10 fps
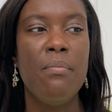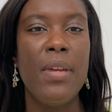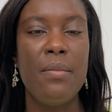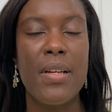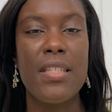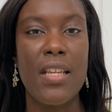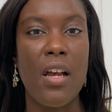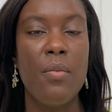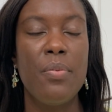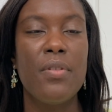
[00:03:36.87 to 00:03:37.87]
made my
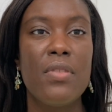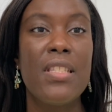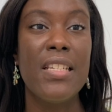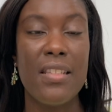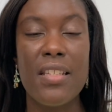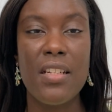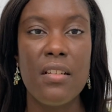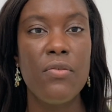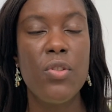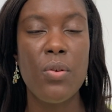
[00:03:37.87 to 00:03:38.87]
scalp
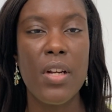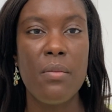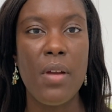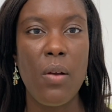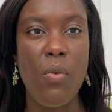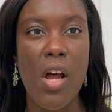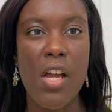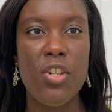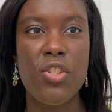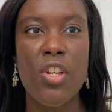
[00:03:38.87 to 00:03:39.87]
sensitive during my
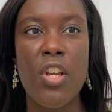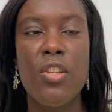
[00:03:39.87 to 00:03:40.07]
wash,